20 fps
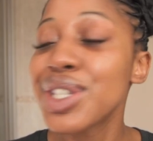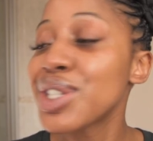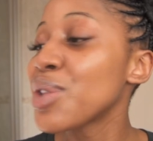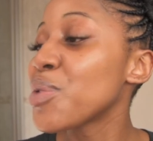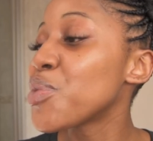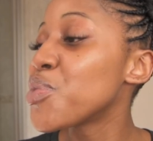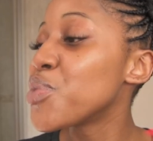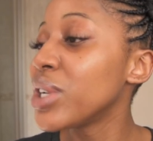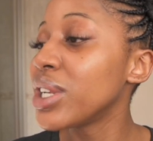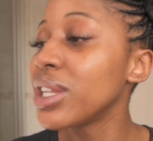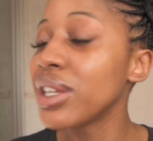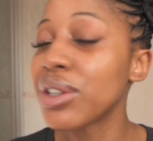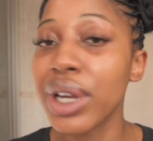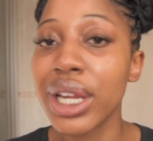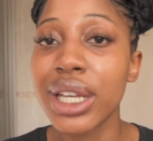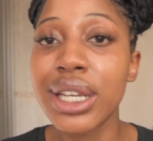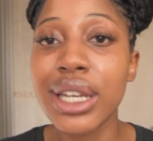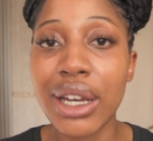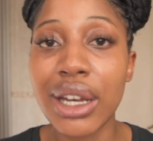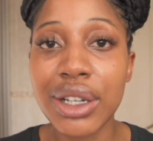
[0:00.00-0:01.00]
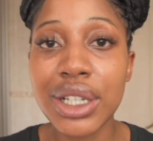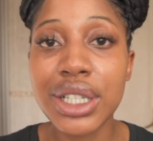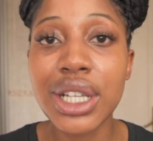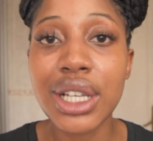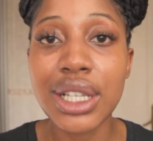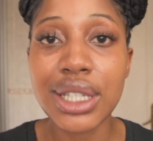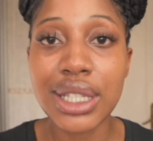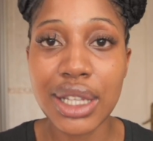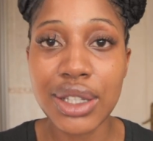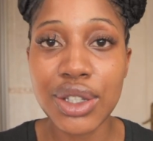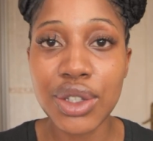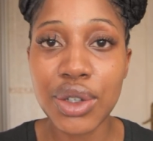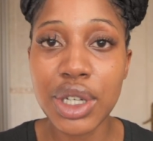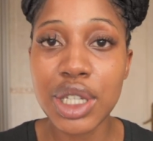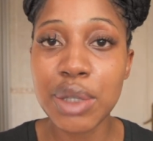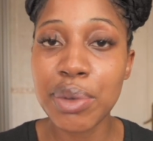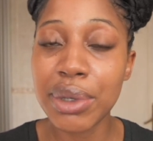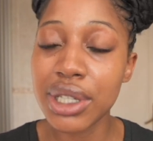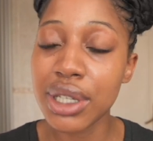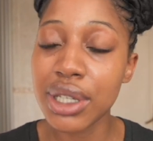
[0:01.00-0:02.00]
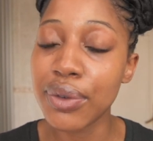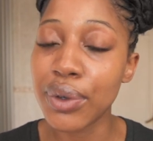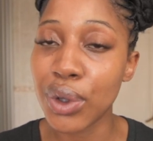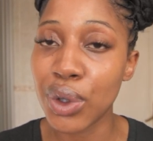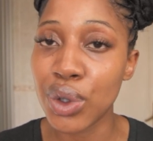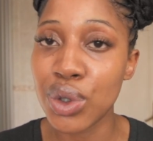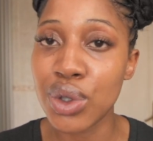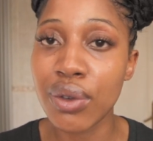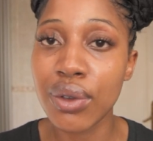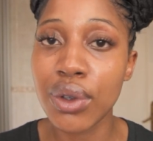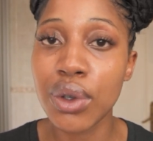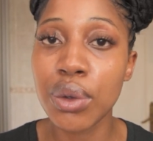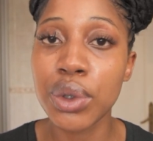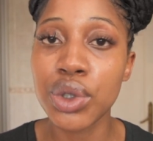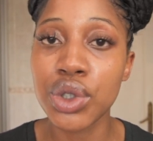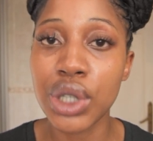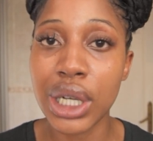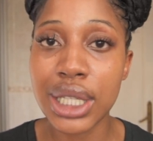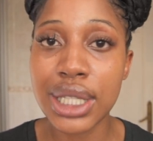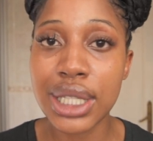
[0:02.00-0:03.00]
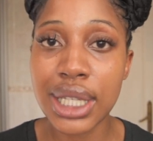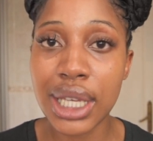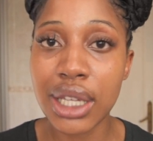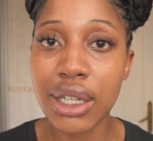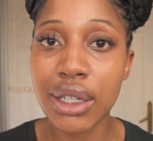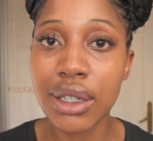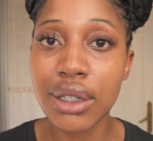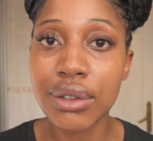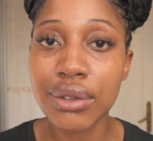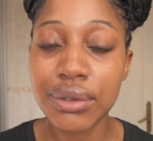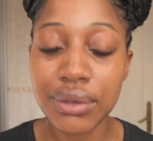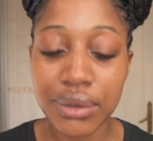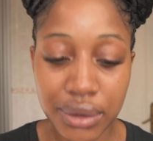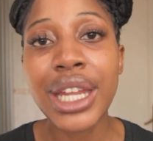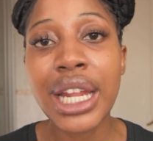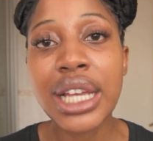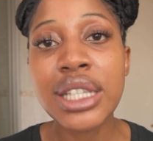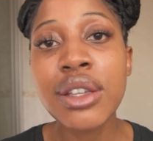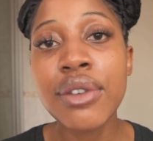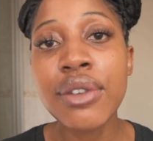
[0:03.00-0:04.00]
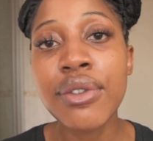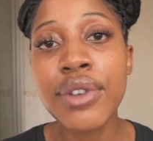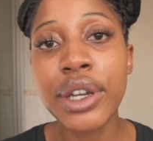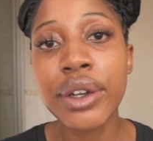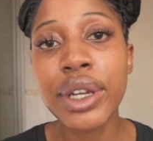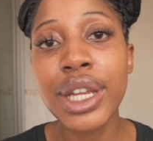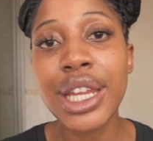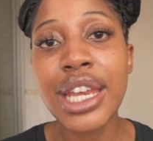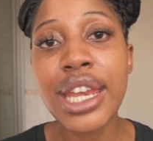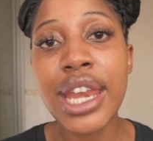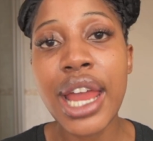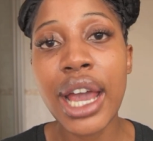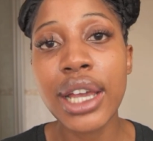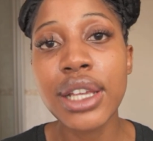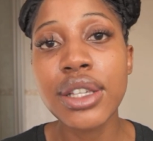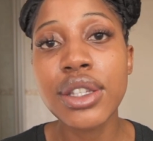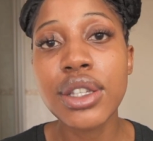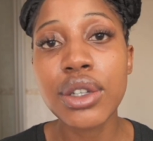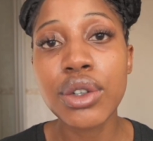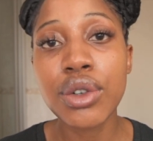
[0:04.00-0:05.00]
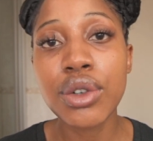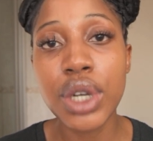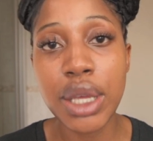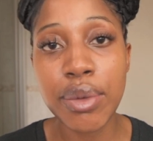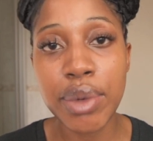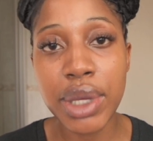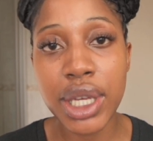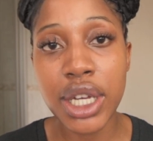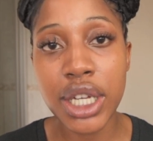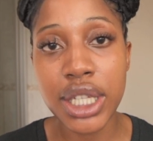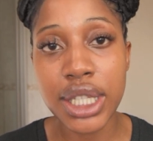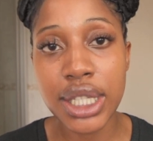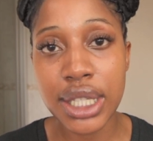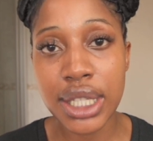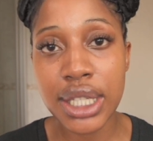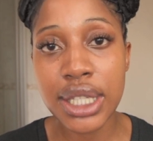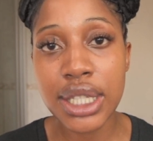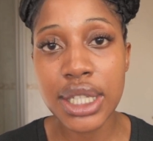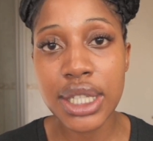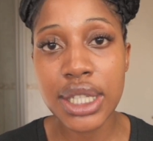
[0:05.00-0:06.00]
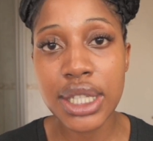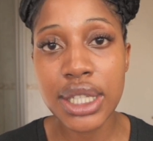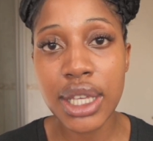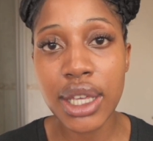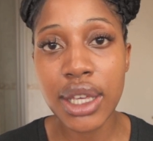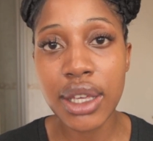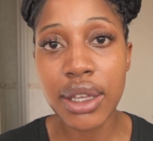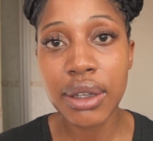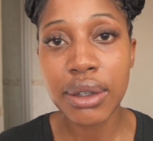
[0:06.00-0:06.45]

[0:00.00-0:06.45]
is a really great nourishing sunscreen, especially for those of you with dry skin. It has a very nice creamy consistency